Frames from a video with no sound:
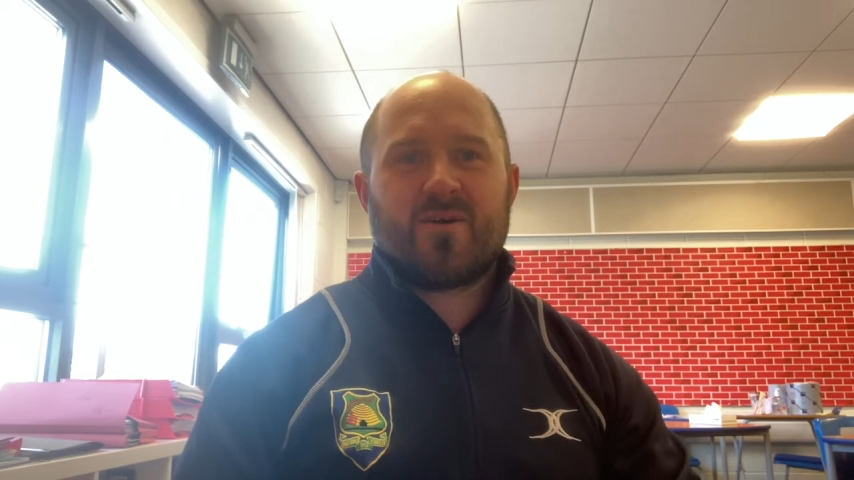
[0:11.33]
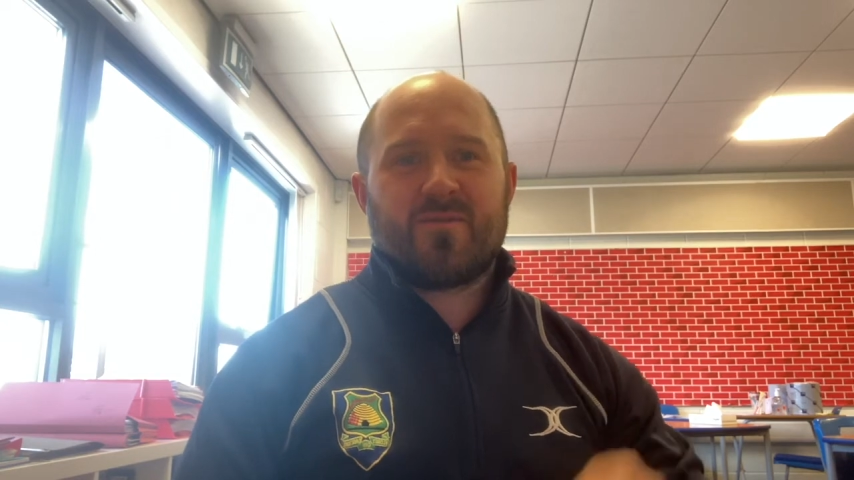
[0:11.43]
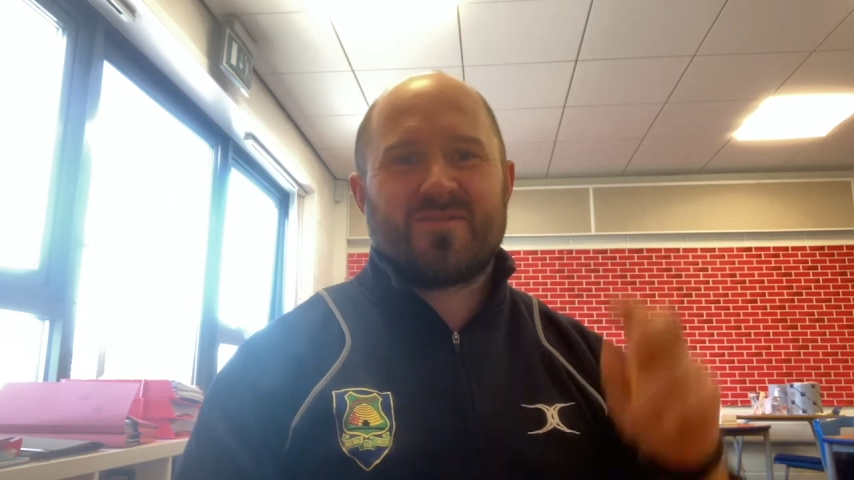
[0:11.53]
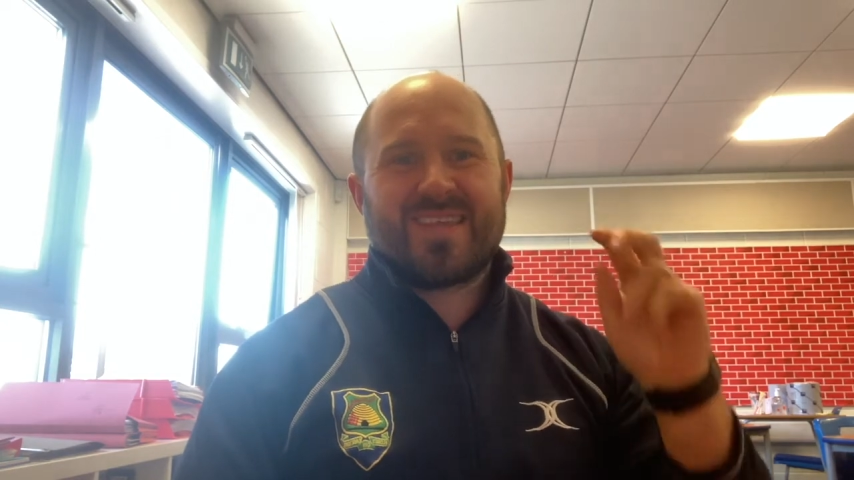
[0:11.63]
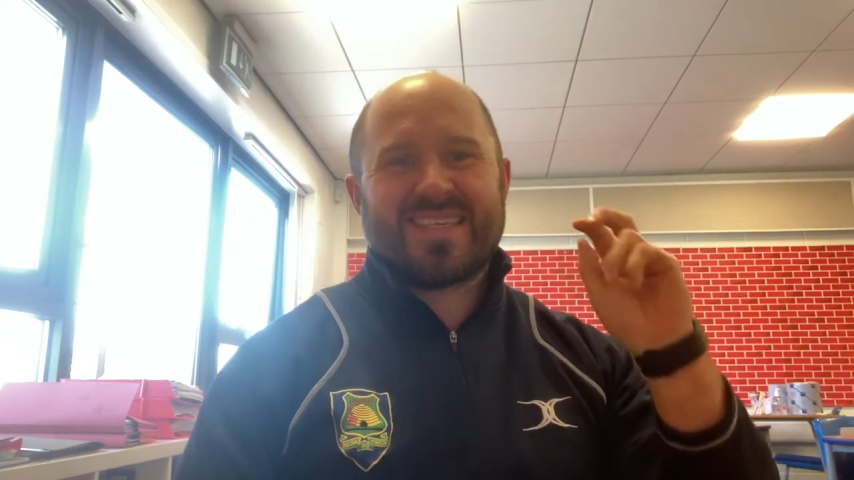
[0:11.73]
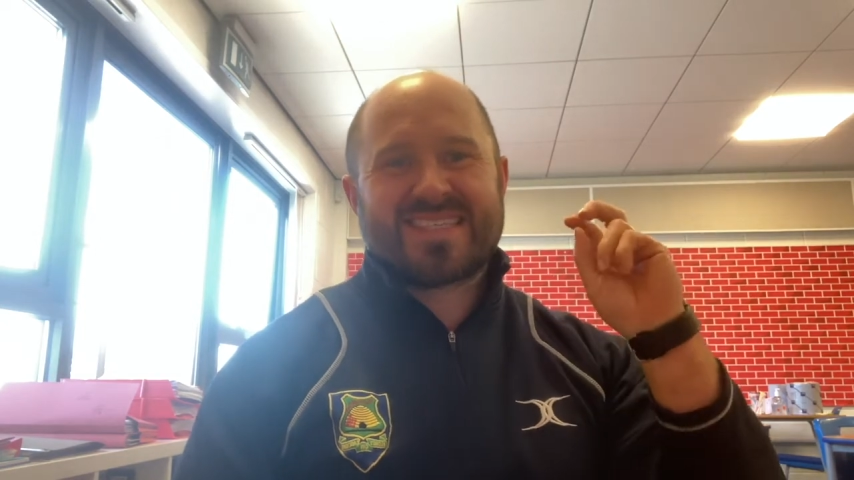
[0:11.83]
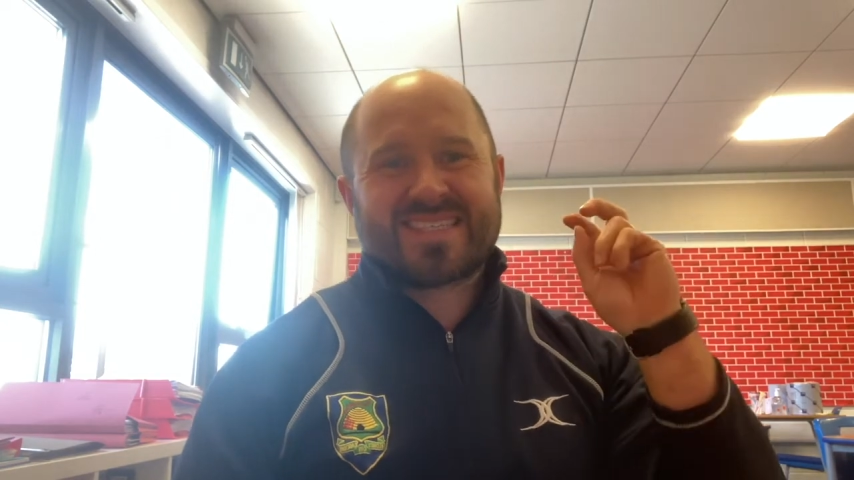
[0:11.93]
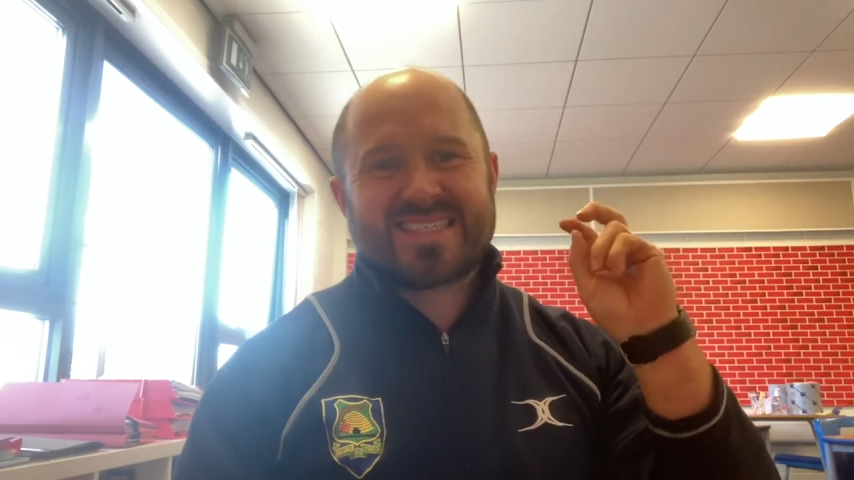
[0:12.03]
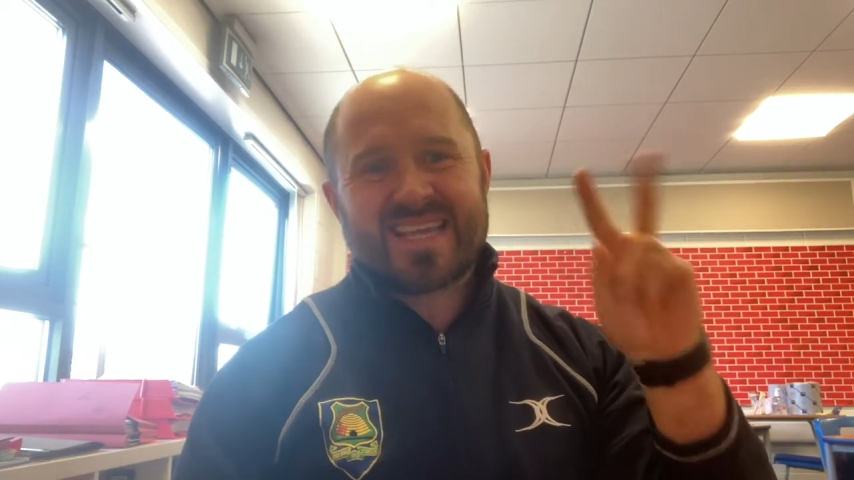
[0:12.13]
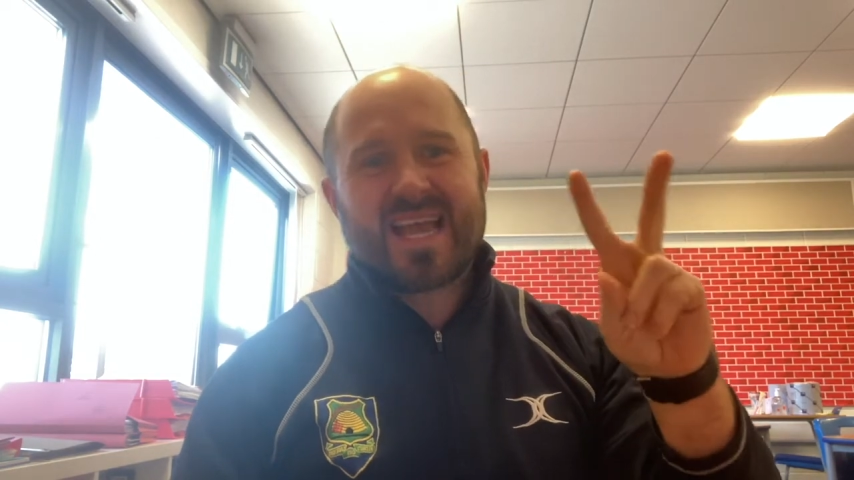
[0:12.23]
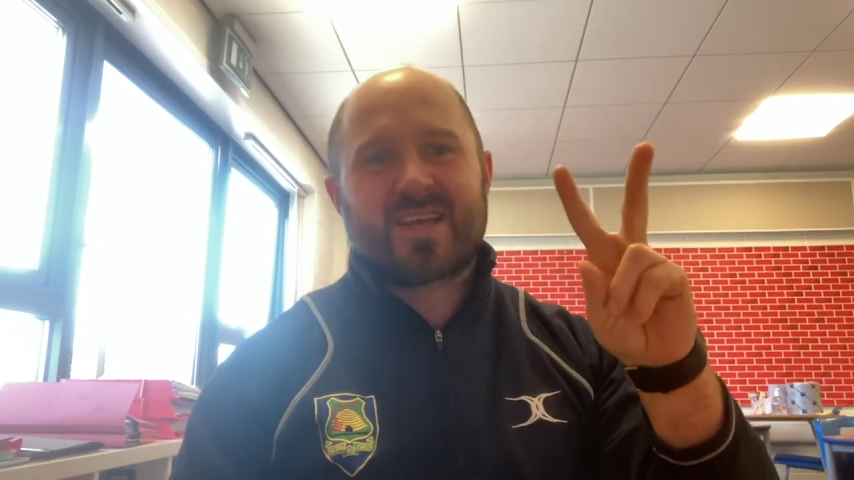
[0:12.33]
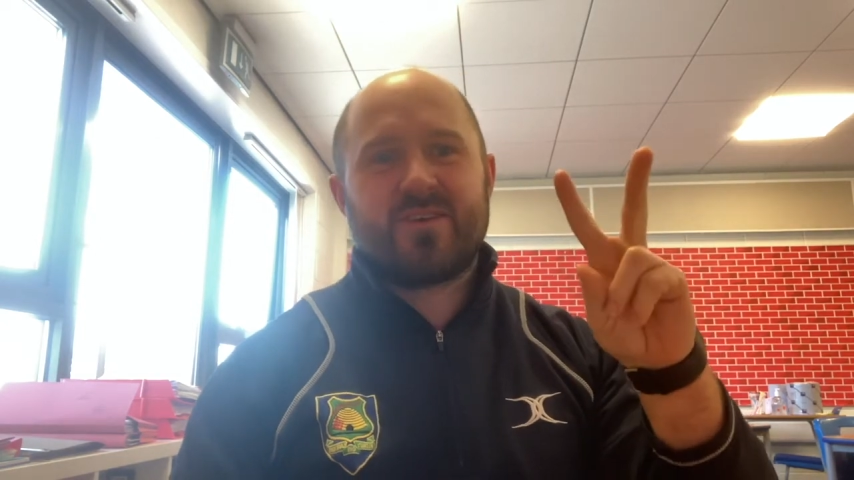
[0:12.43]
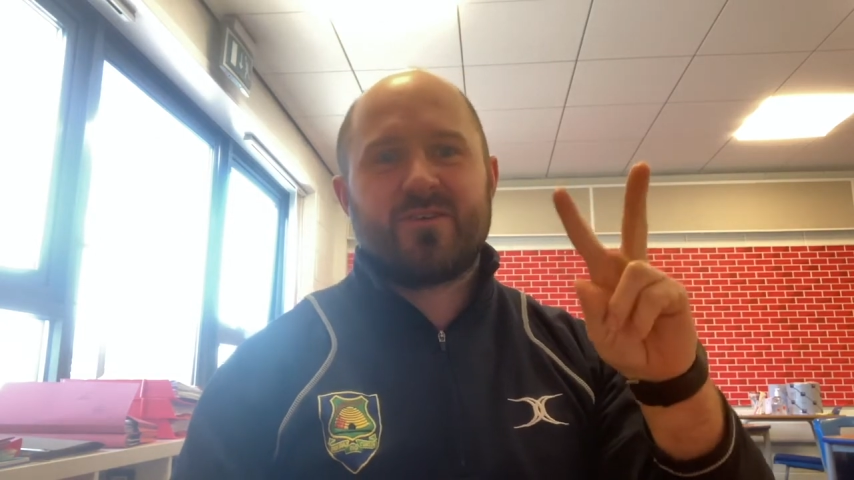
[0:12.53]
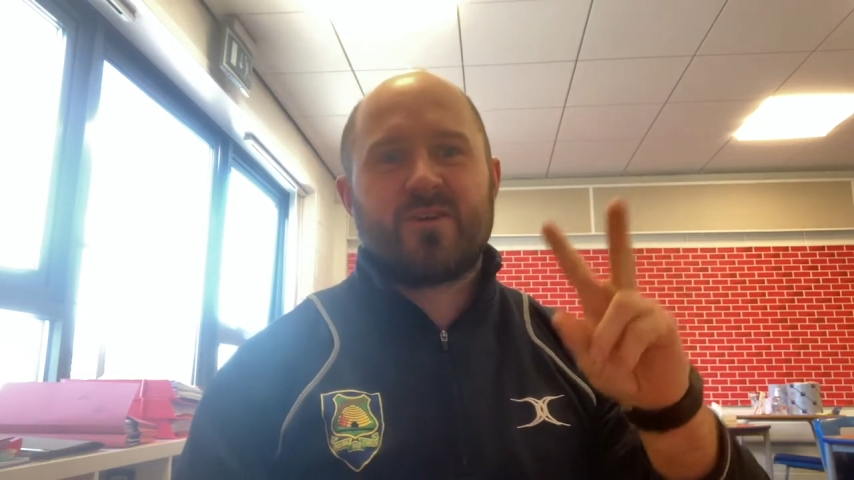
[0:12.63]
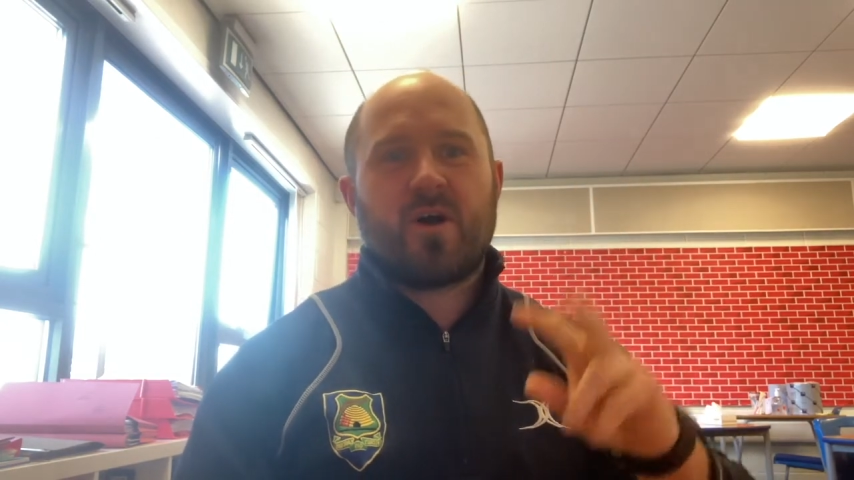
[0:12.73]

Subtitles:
of the second